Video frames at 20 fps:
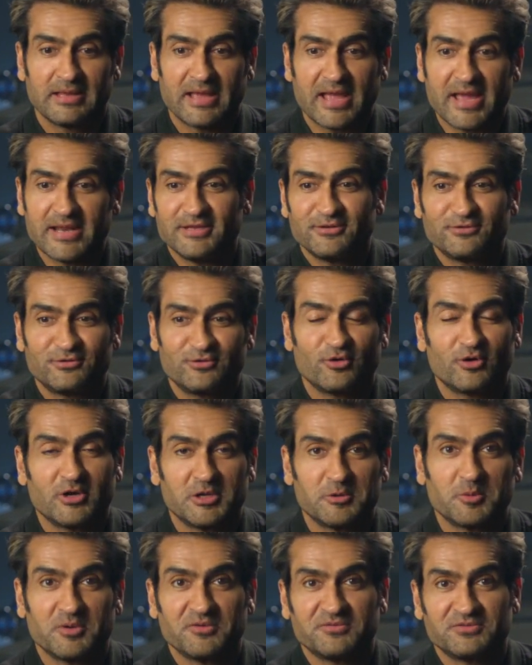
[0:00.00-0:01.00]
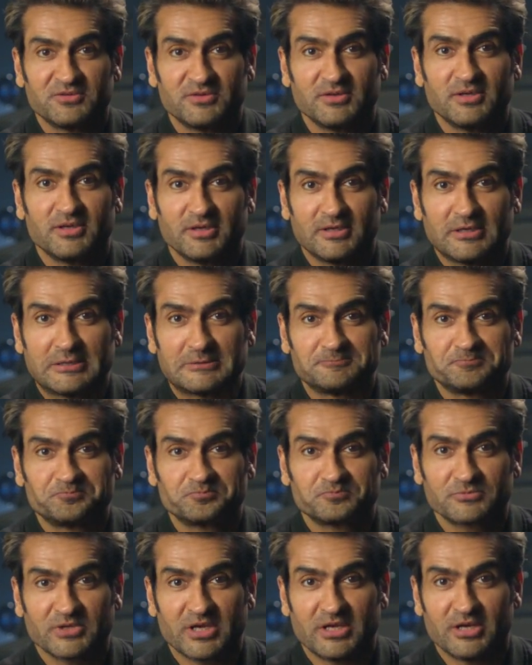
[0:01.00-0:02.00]
any story we've seen
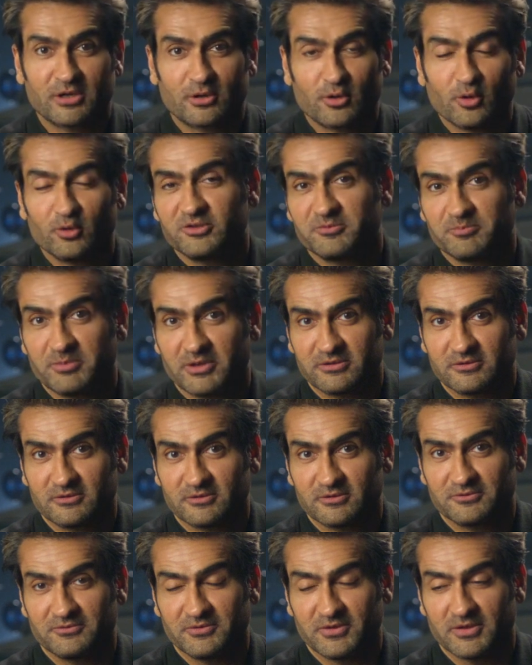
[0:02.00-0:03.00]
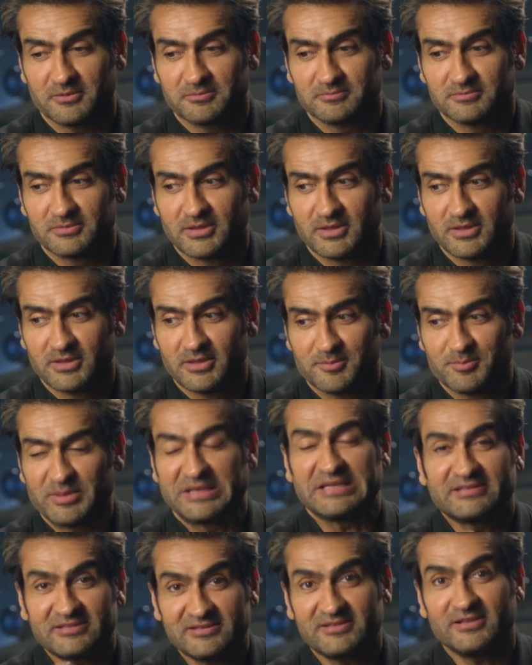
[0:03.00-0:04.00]
in a Ghostbusters film, but
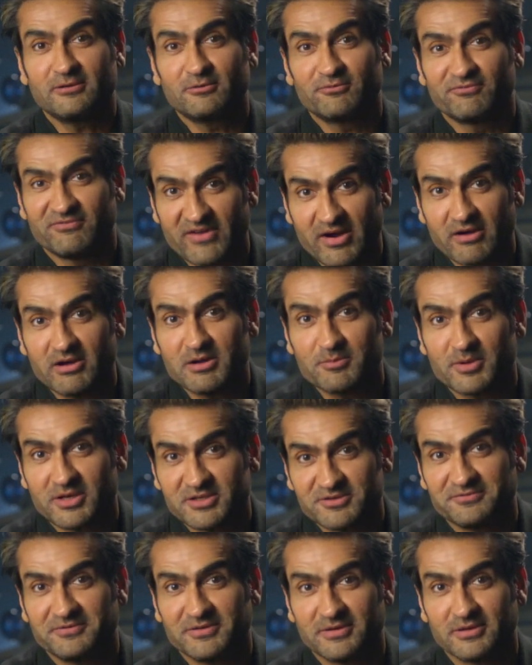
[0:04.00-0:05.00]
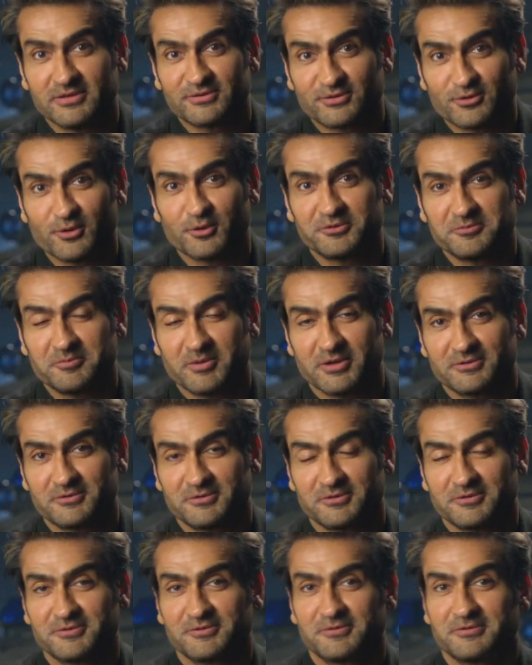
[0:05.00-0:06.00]
it still very much feels
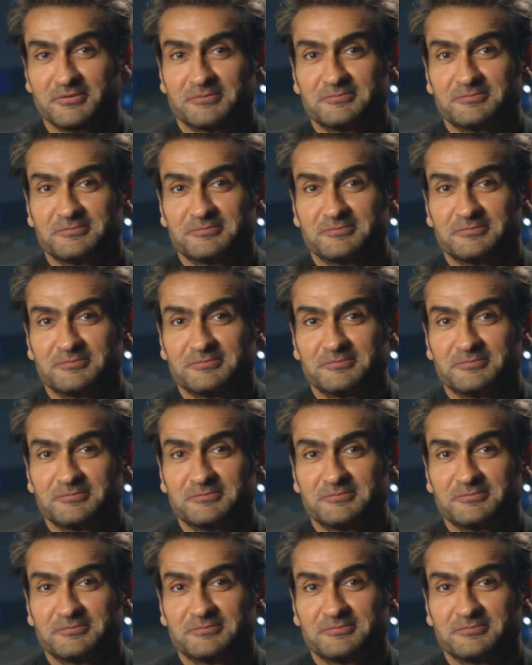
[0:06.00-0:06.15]
Ghostbusters.